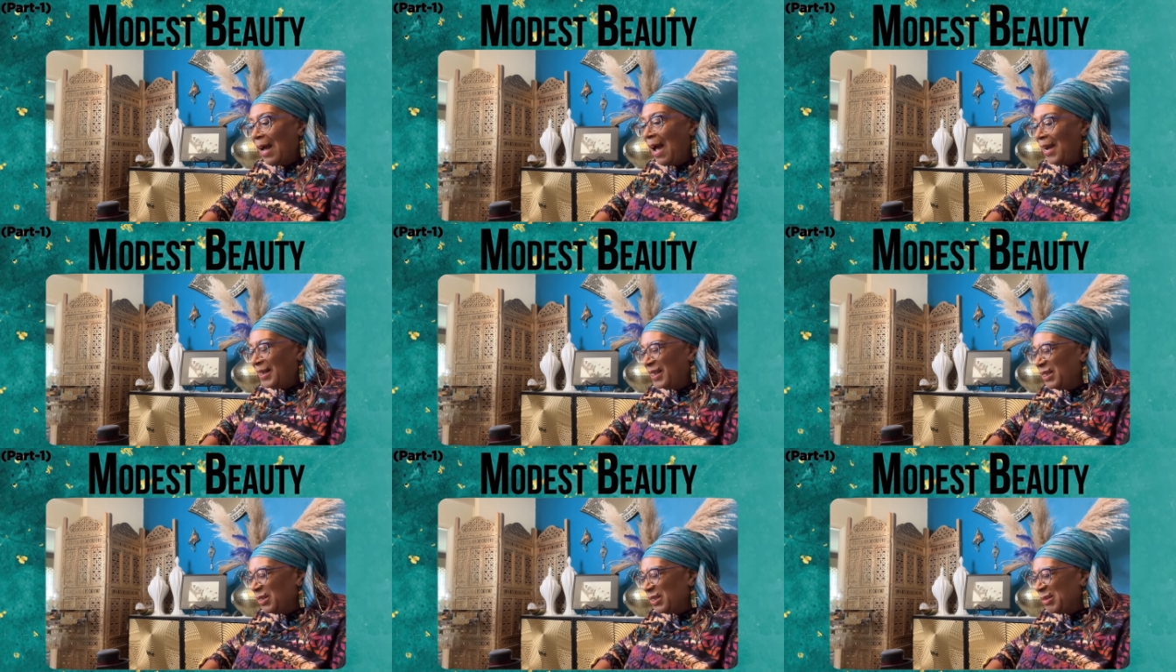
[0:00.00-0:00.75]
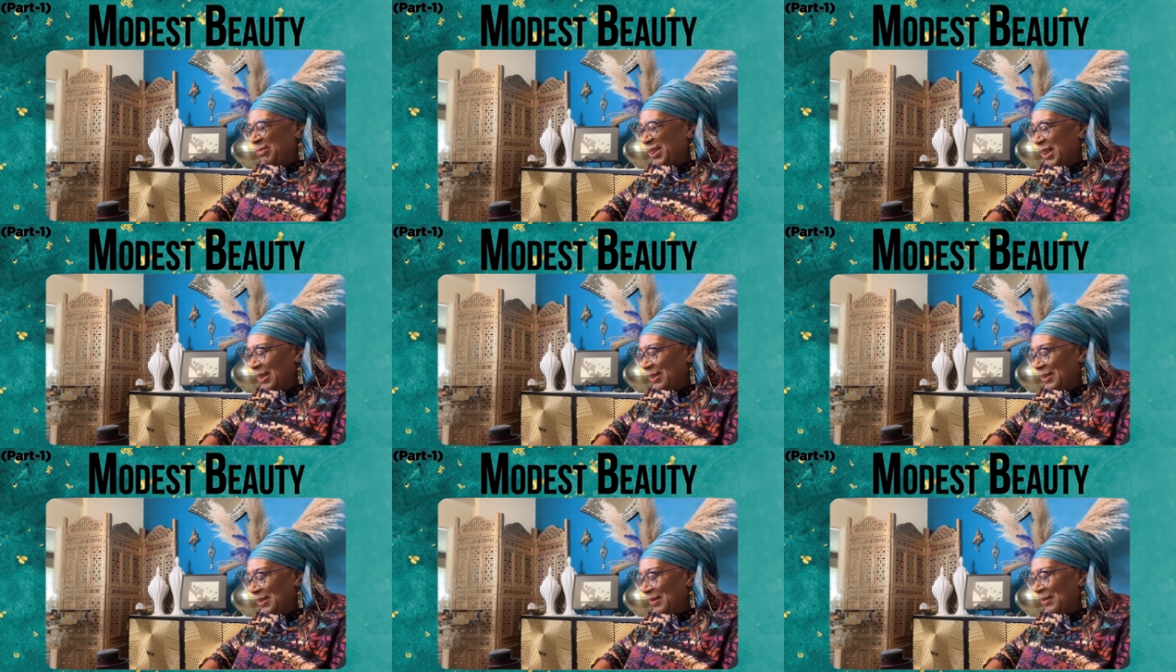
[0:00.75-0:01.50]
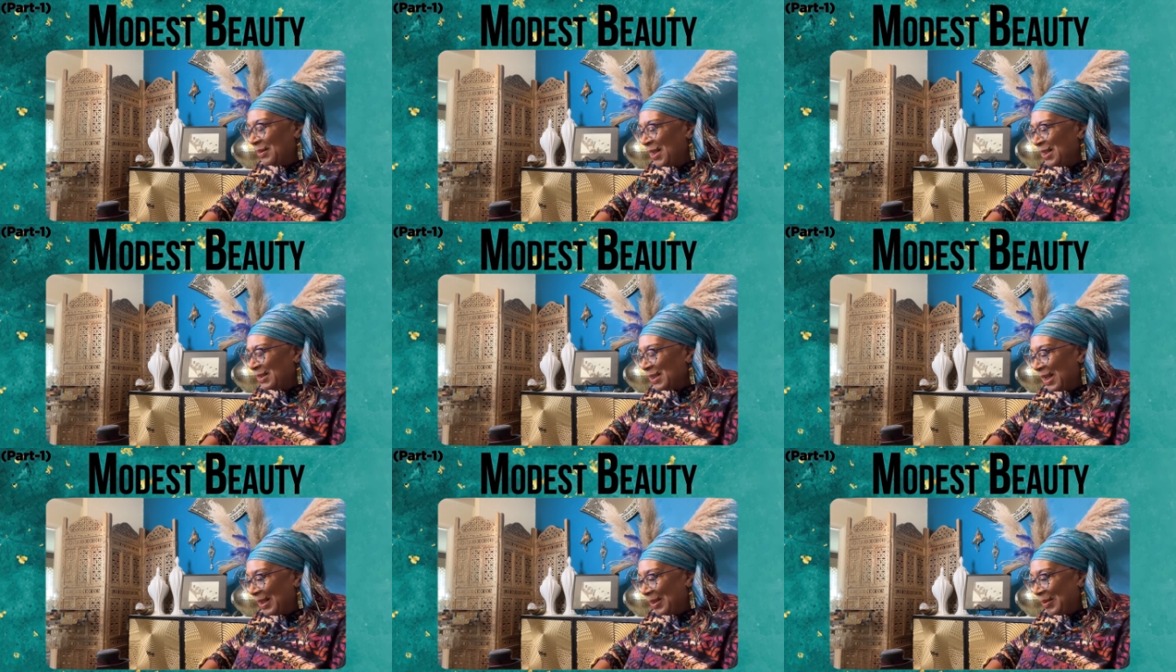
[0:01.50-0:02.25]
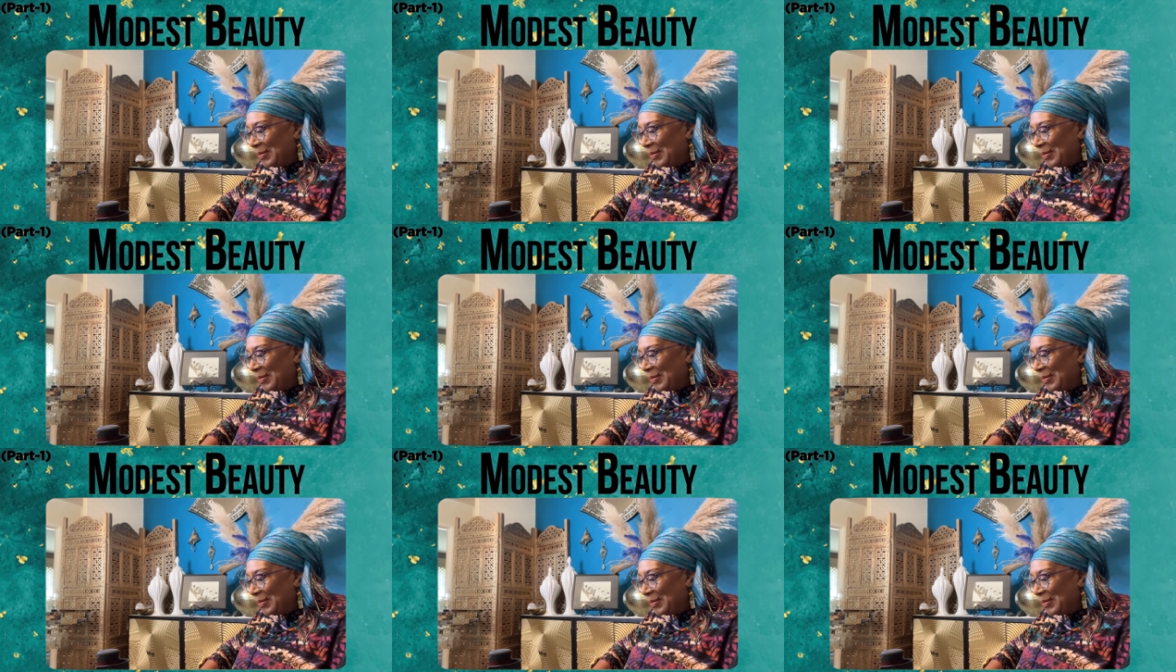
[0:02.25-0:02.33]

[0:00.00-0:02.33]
I'd hear them say stuff, things like